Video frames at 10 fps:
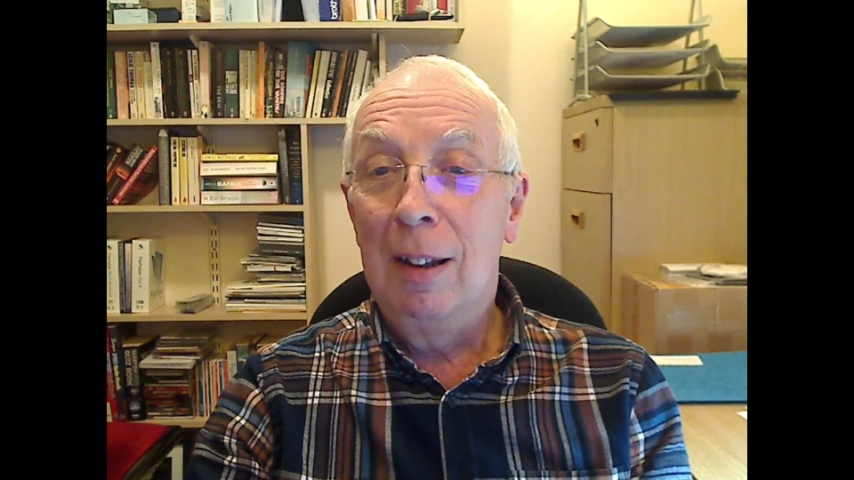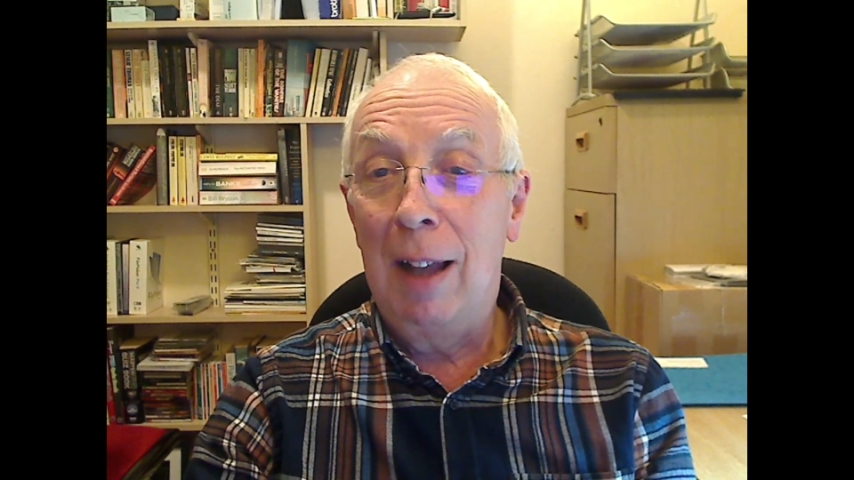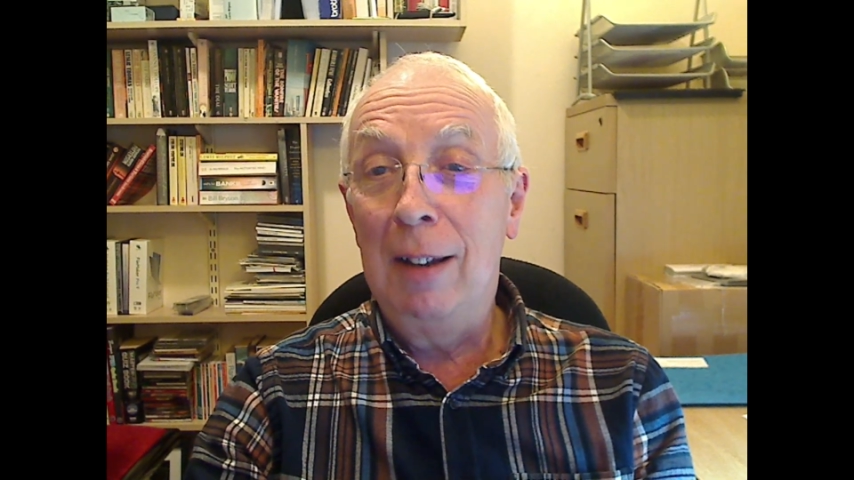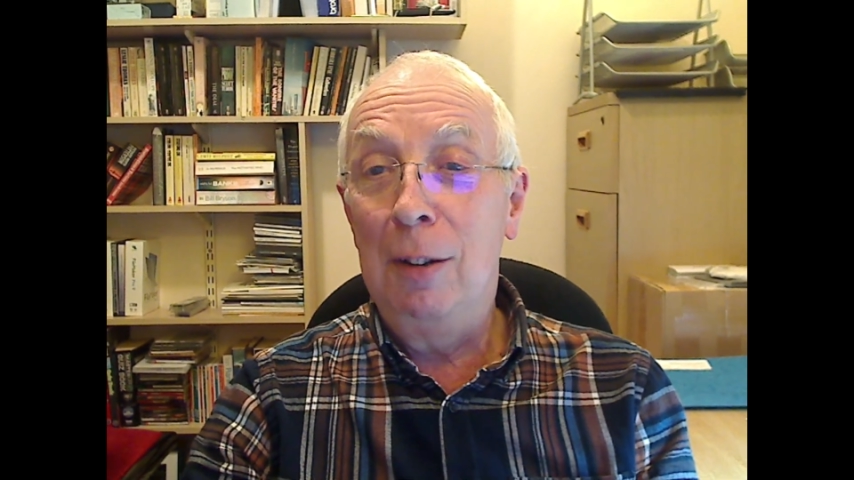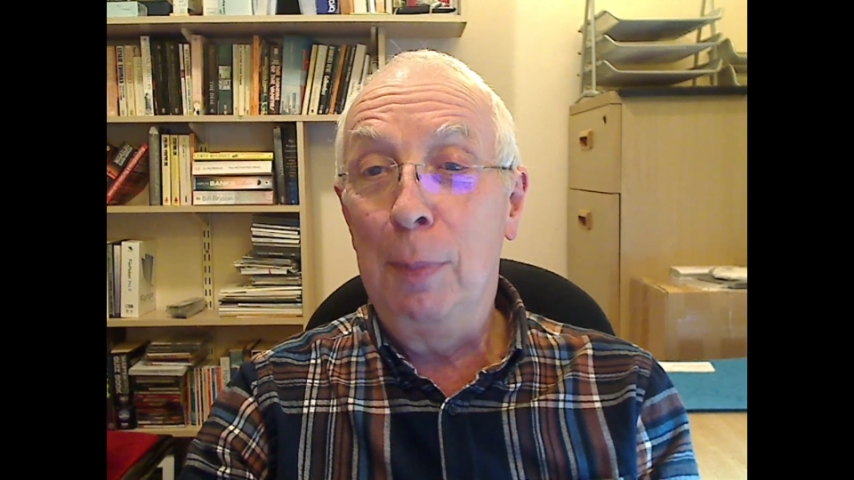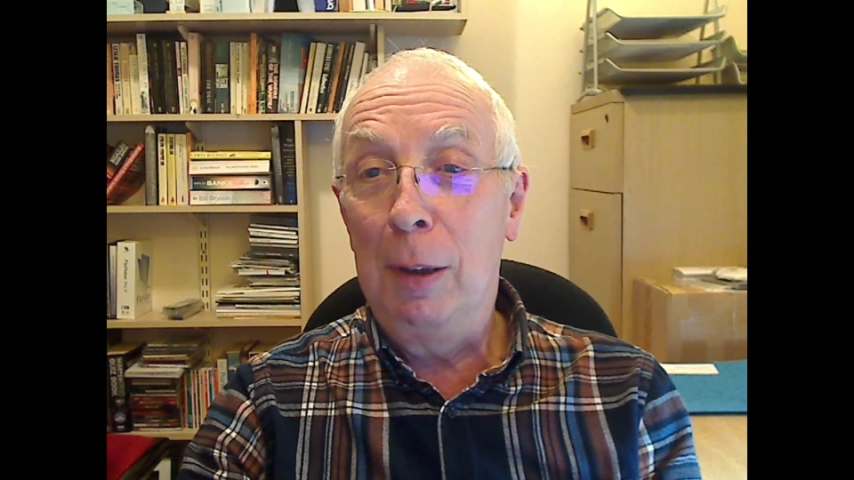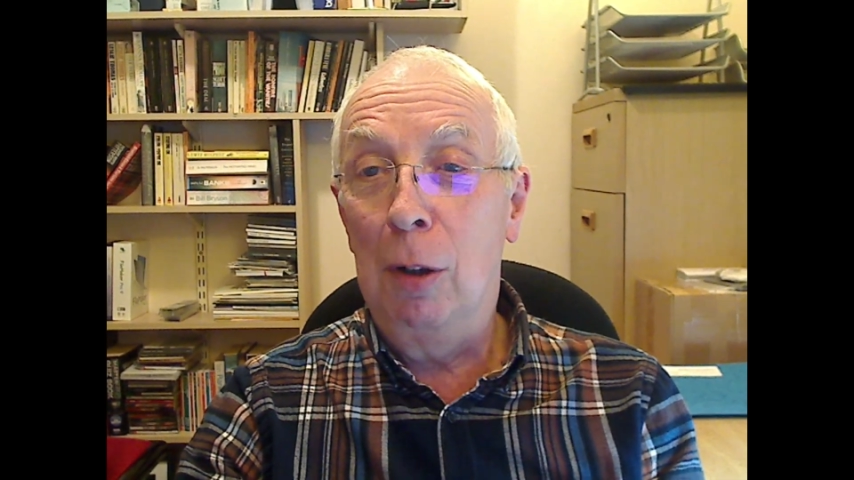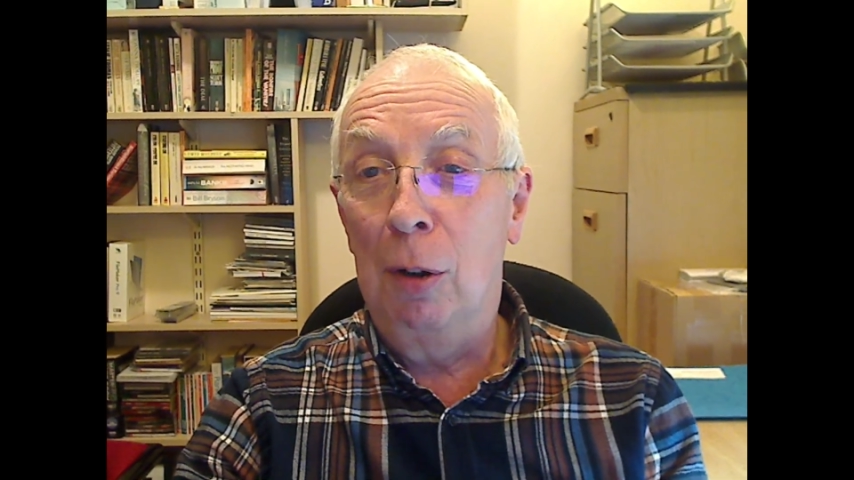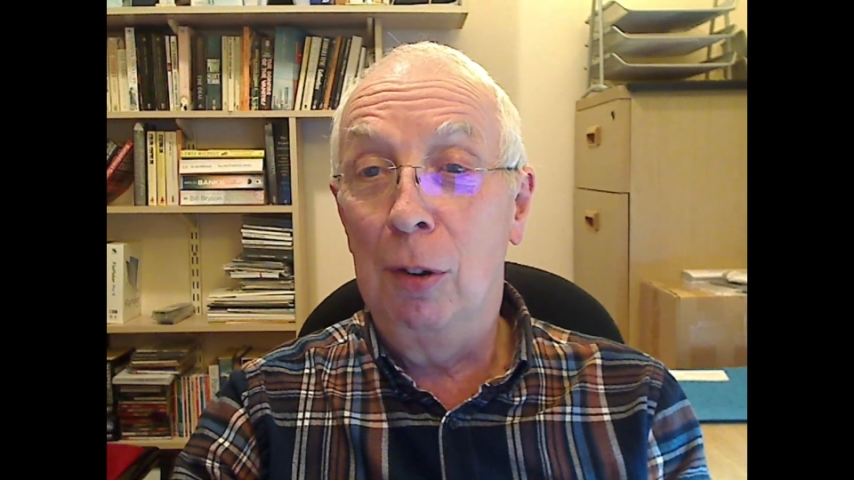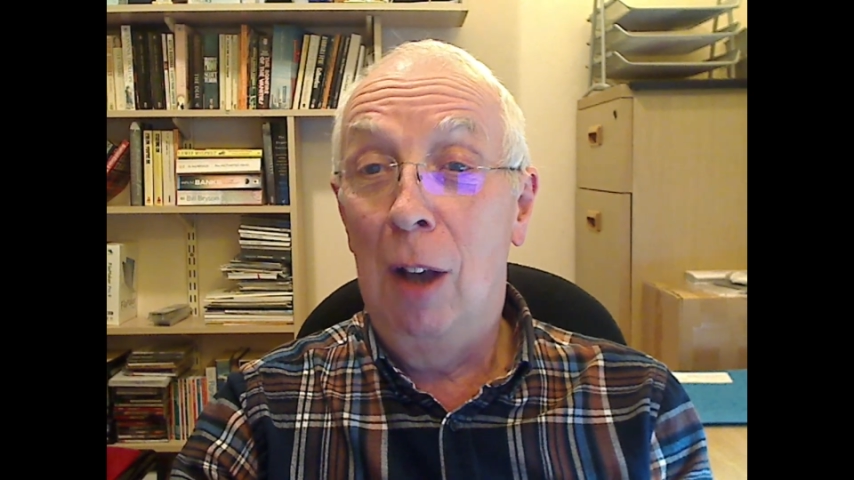that is
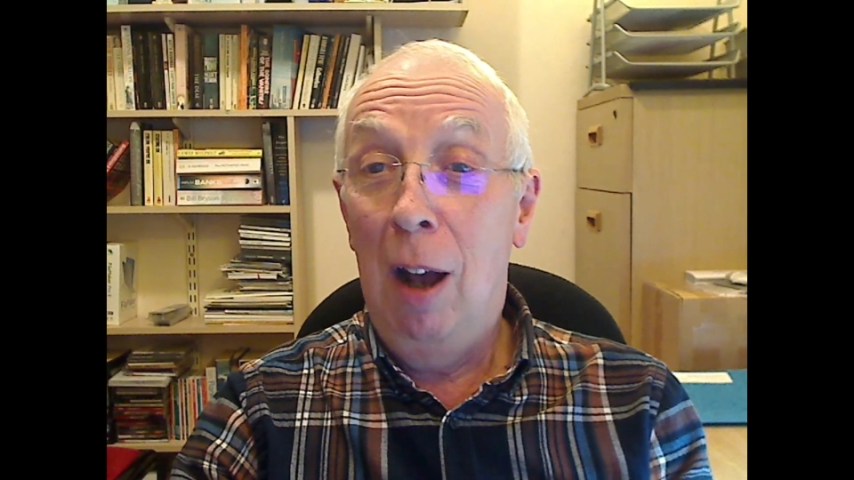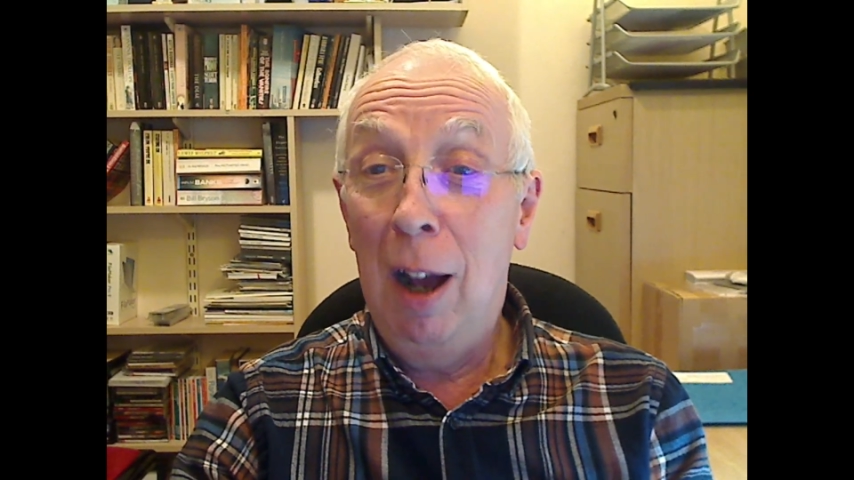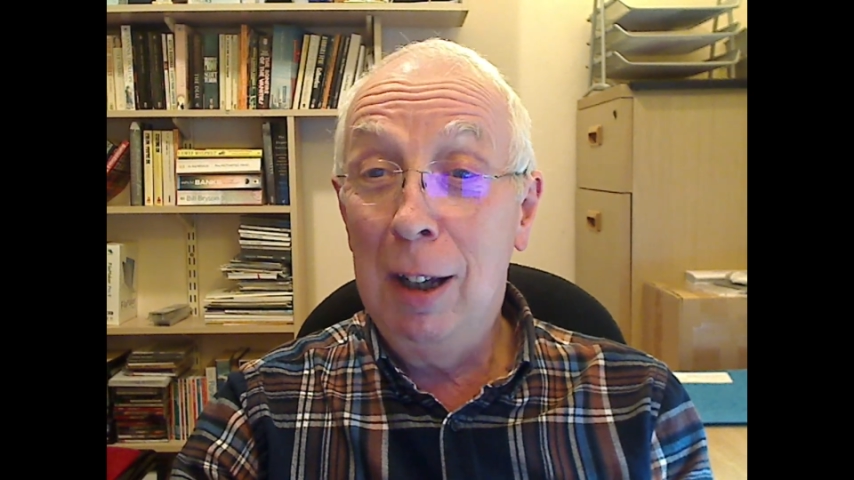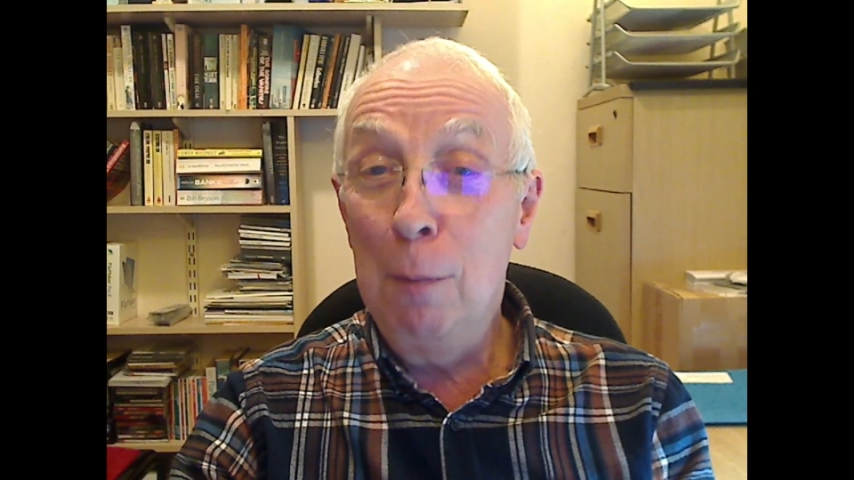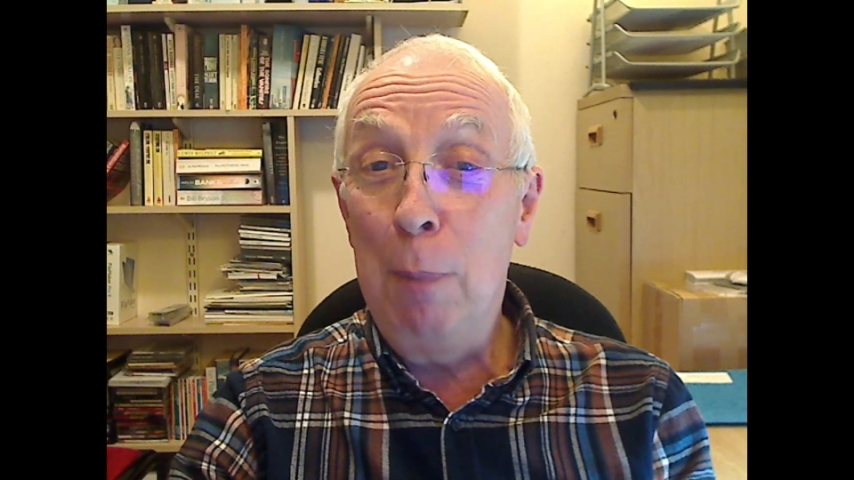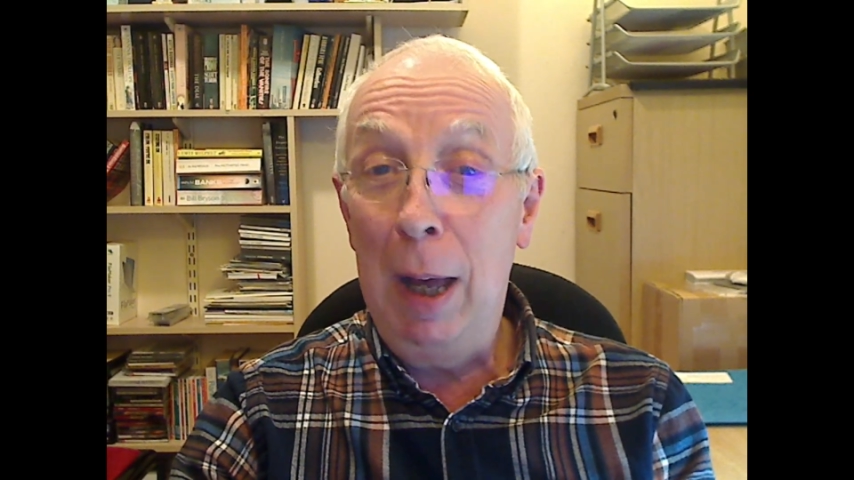because I could